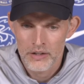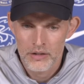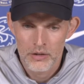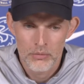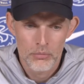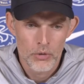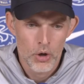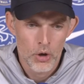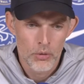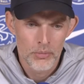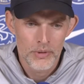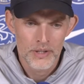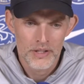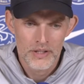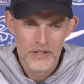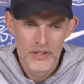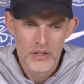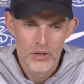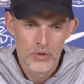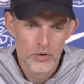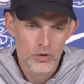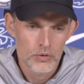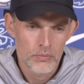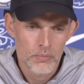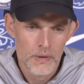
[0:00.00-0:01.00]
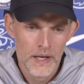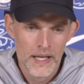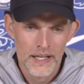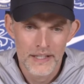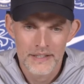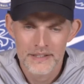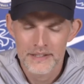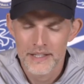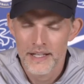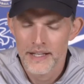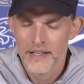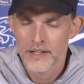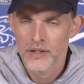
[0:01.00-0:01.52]
in the moment in a good
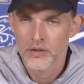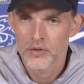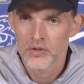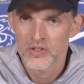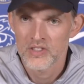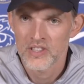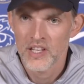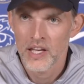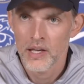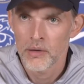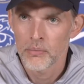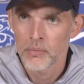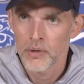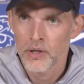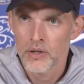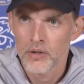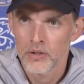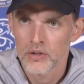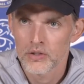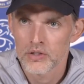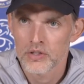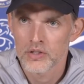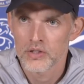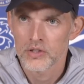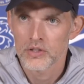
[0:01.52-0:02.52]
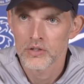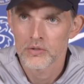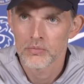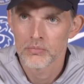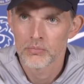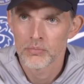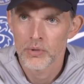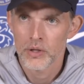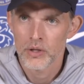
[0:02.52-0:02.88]
place, like you say, because